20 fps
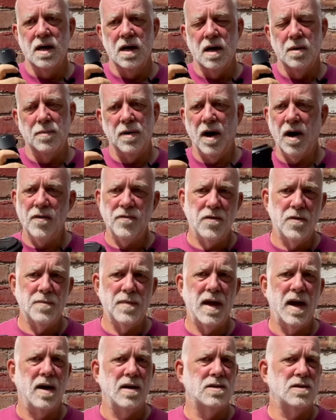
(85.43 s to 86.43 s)
Apart from that,
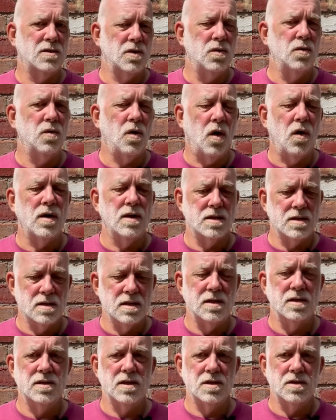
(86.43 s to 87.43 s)
I do honestly
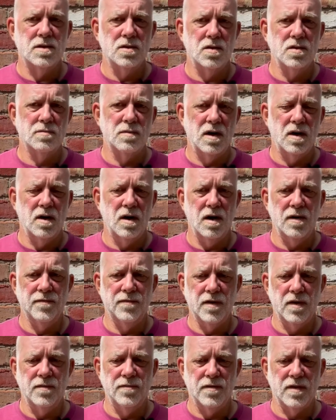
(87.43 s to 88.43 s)
just use my
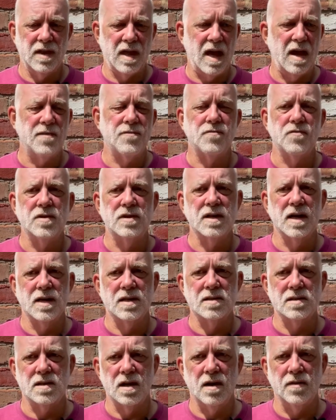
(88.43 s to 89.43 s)
iPhone for the everyday
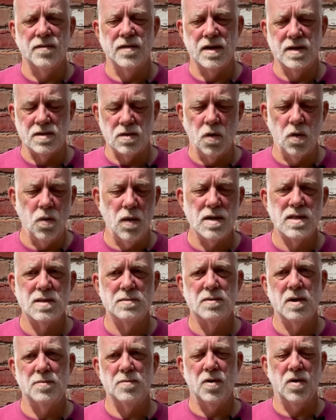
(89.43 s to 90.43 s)
stuff, and it's always in my
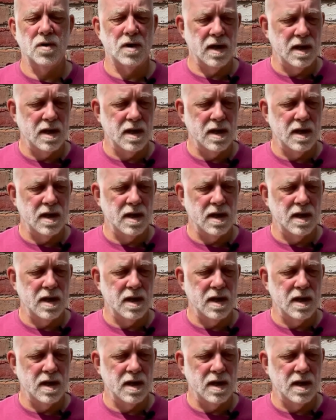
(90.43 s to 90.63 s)
pocket.